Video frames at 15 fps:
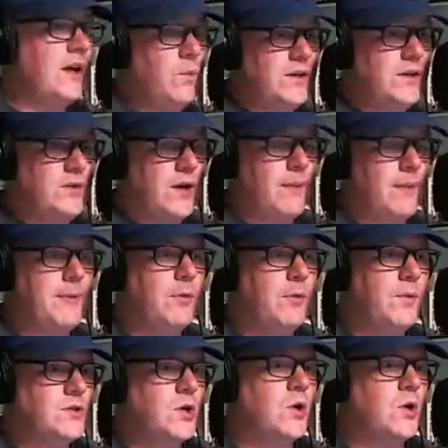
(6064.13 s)
We
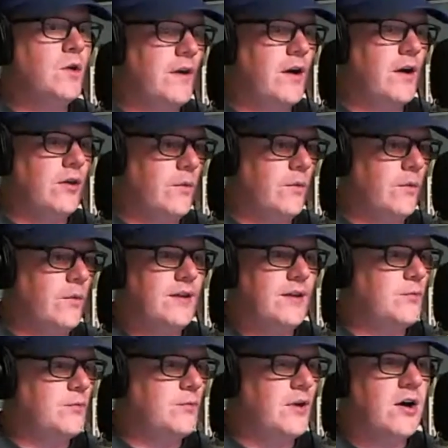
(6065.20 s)
drove all the way
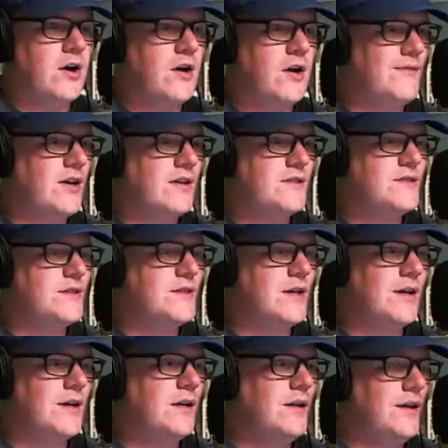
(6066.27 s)
through the heart of Arkansas,
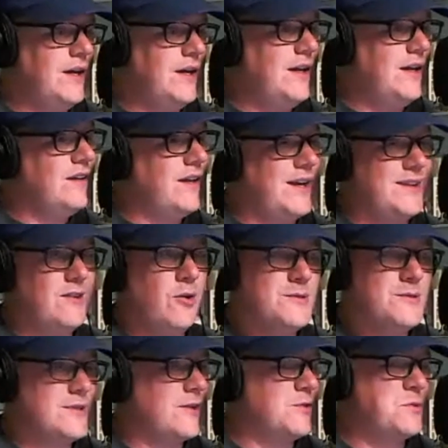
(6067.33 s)
and like the
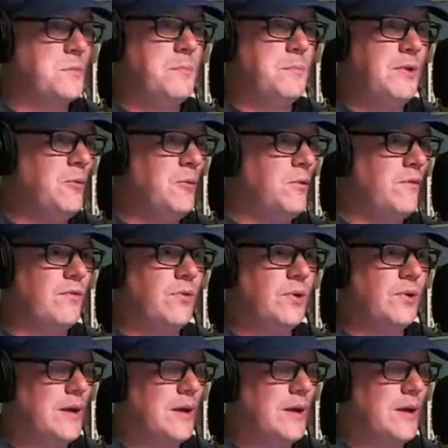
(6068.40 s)
Ozarks are beautiful.